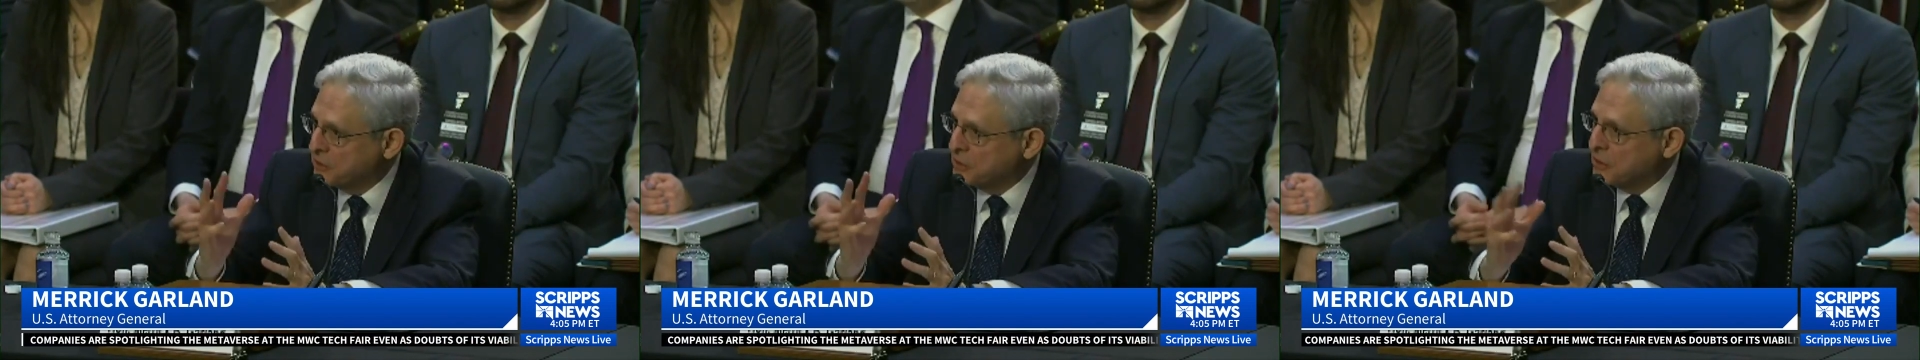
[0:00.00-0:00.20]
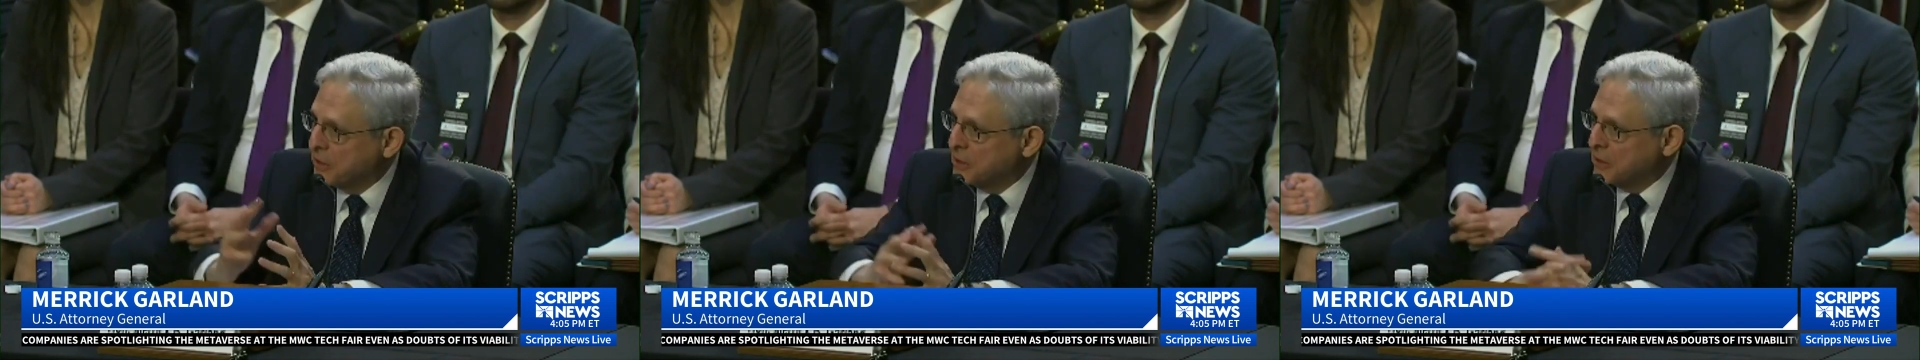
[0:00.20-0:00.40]

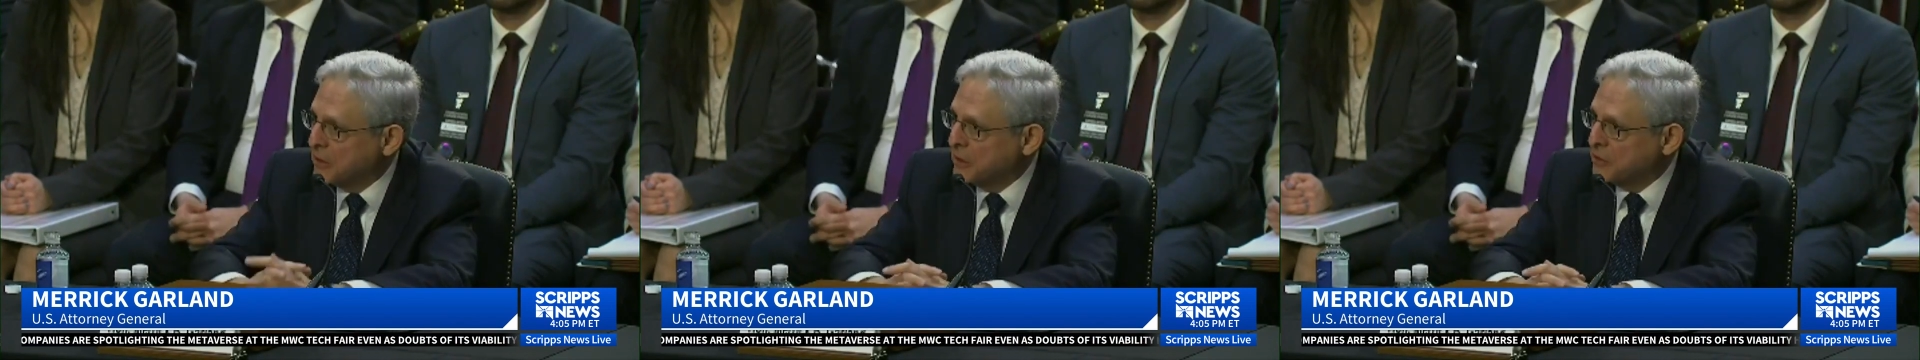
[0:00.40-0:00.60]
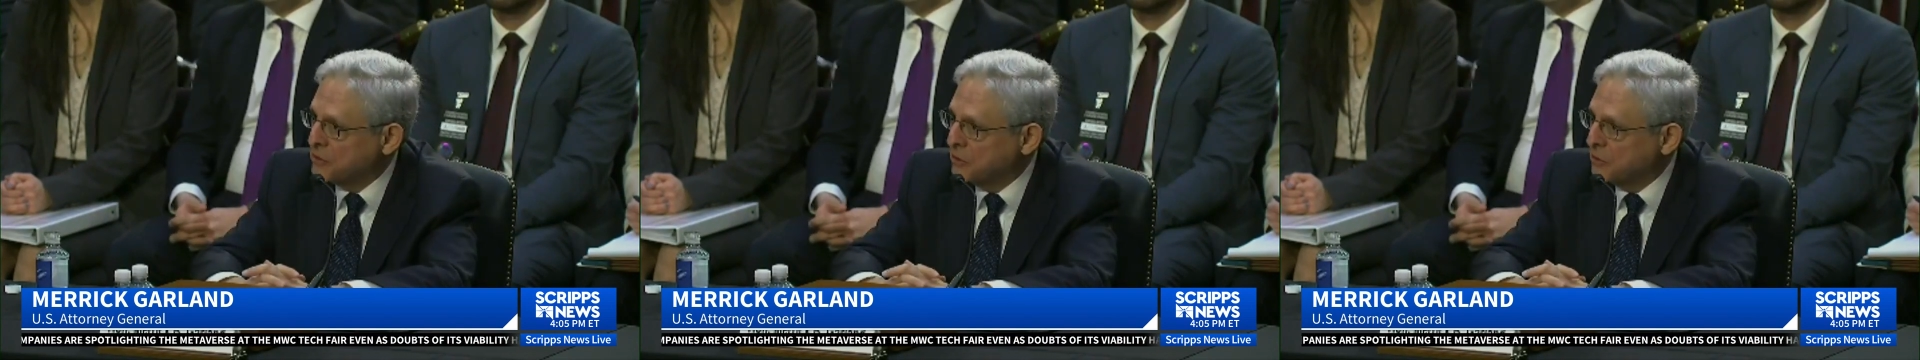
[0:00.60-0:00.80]

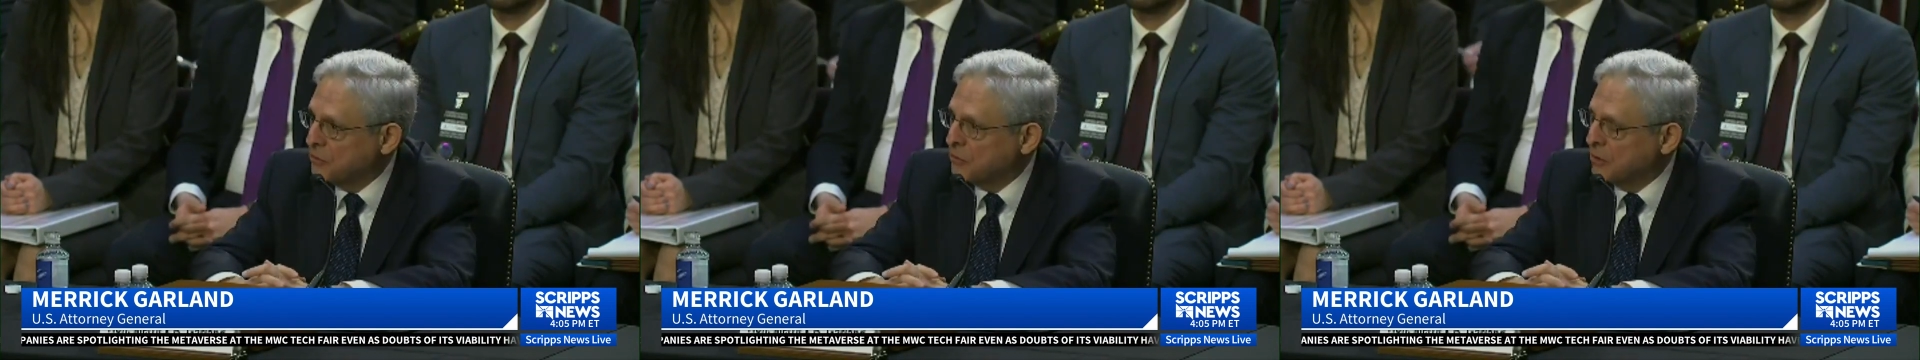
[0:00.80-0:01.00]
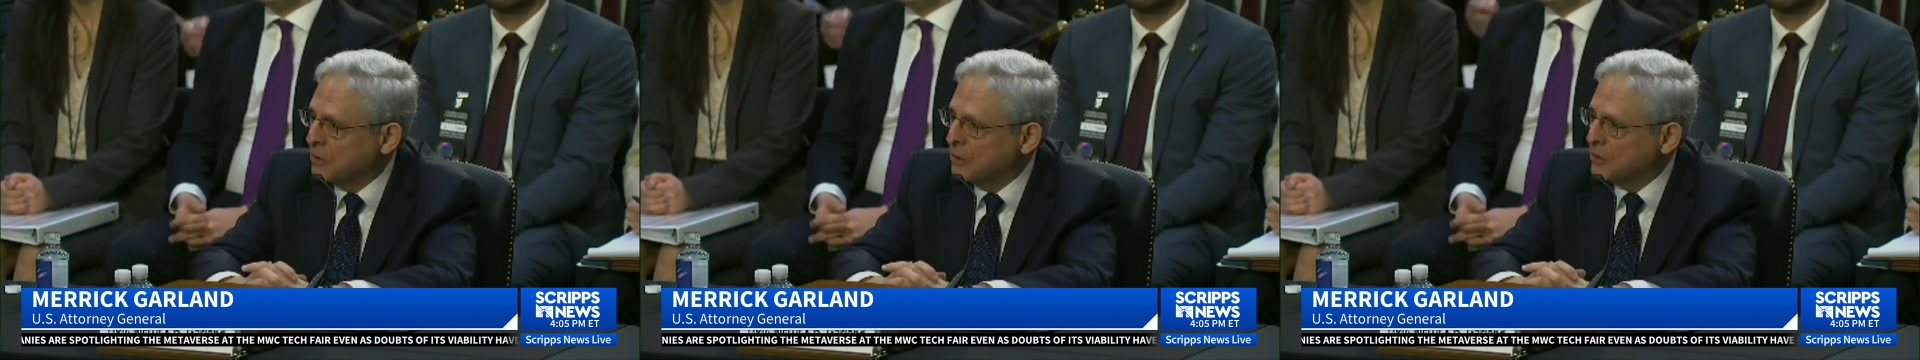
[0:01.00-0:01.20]
as
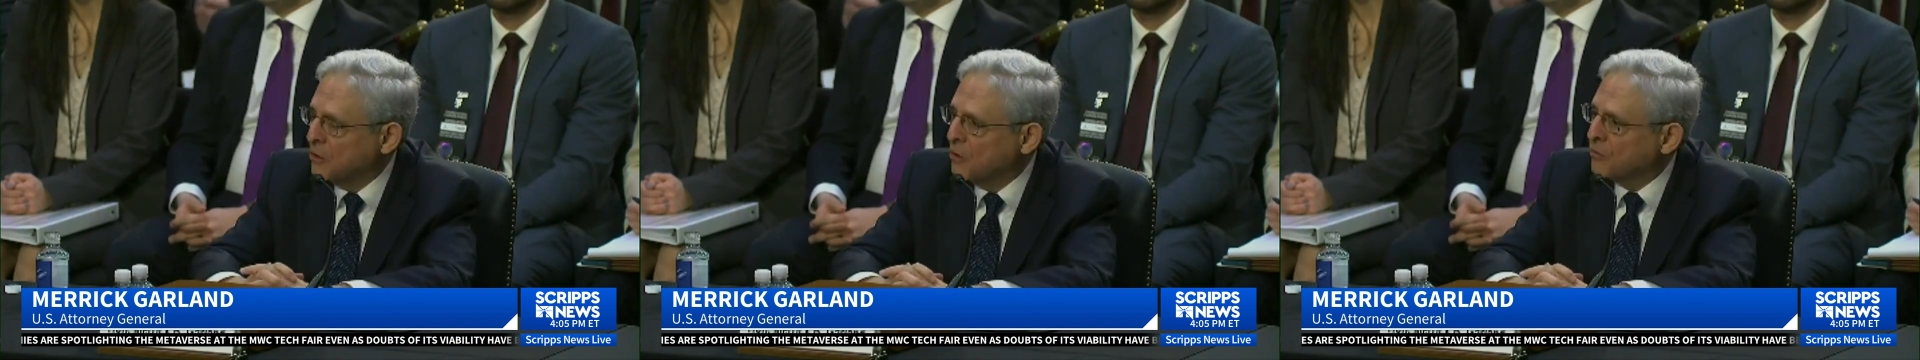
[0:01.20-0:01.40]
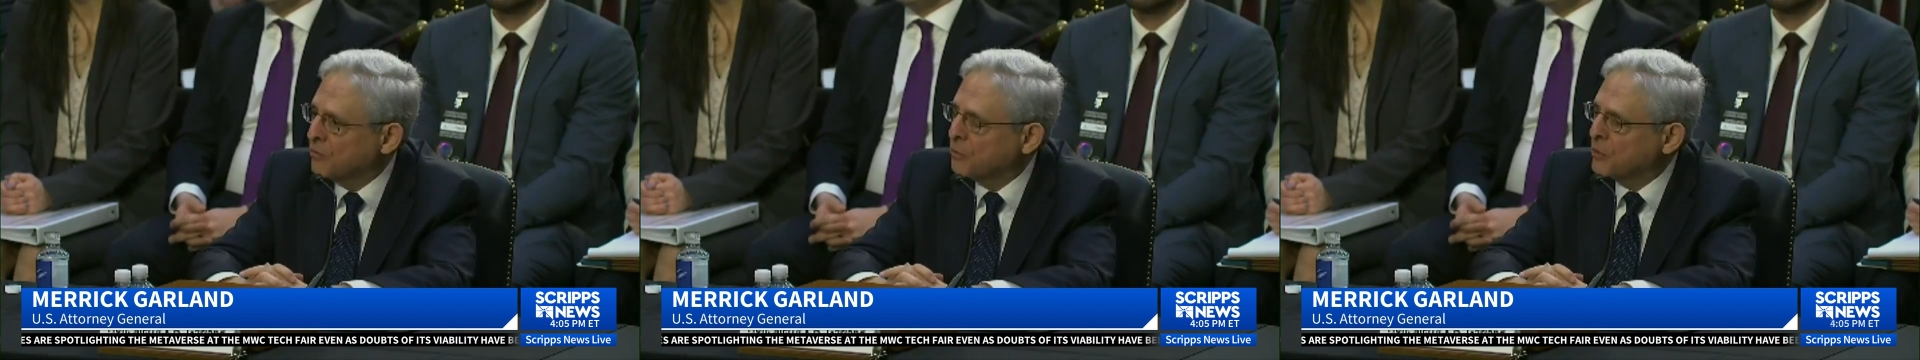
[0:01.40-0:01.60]
you
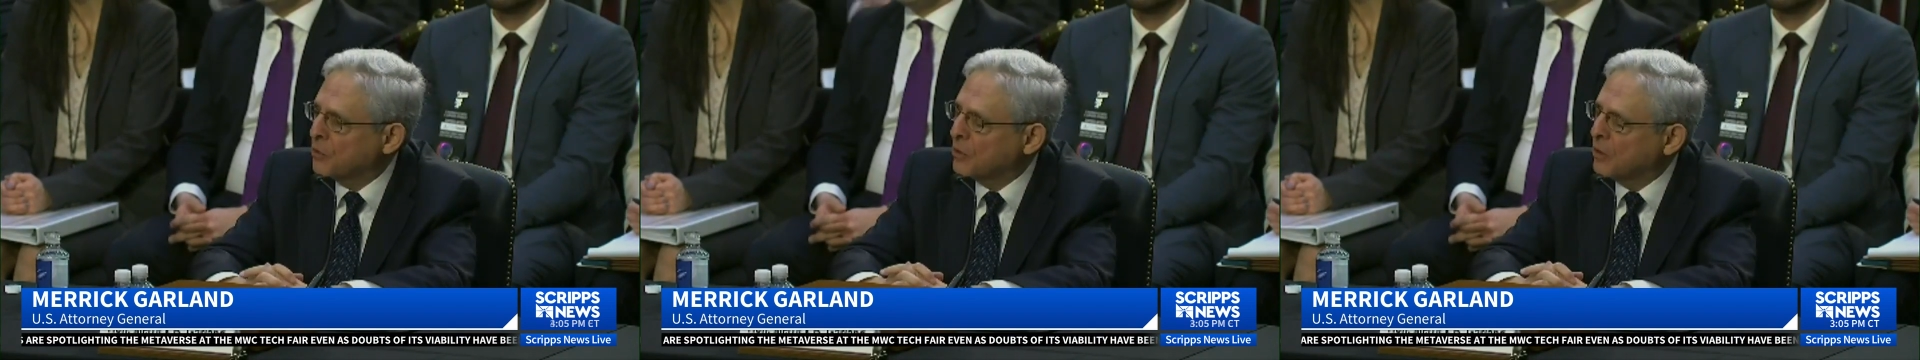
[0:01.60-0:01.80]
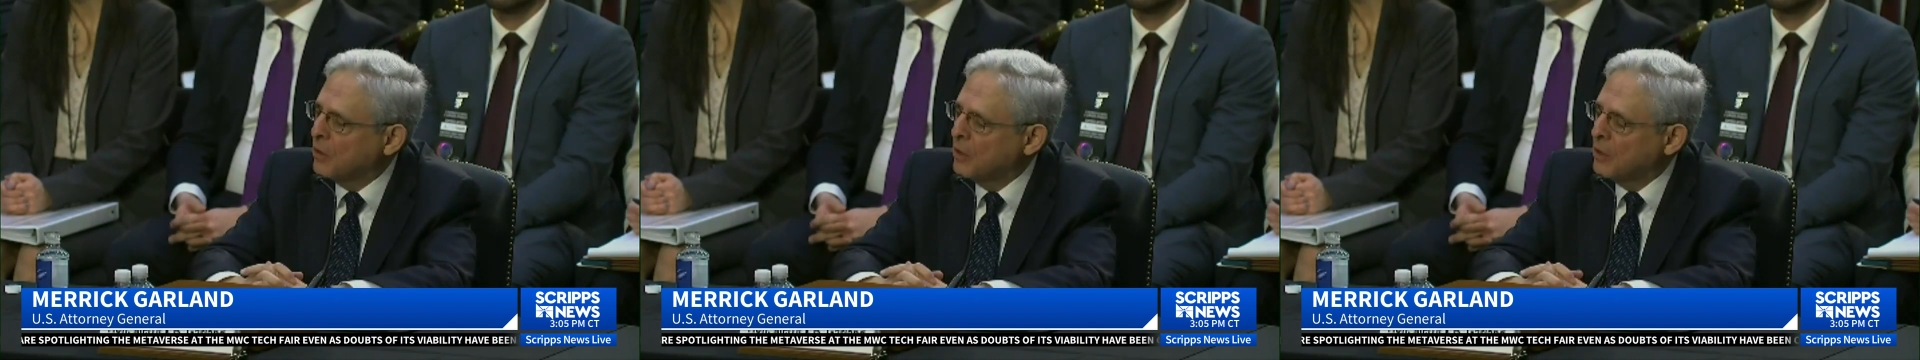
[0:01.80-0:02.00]
know from
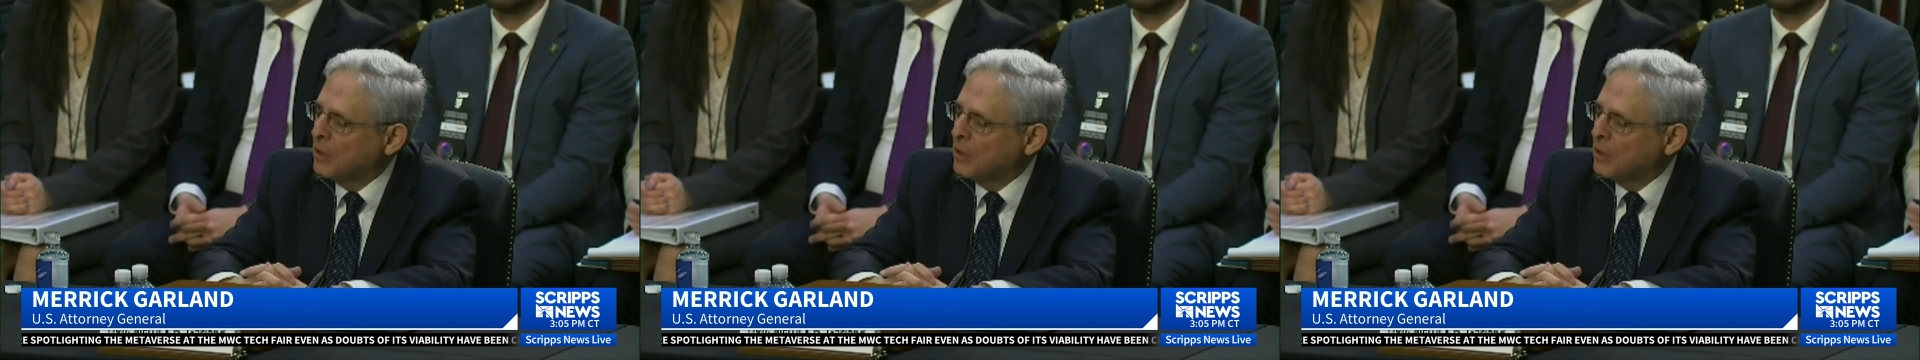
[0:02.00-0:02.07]
your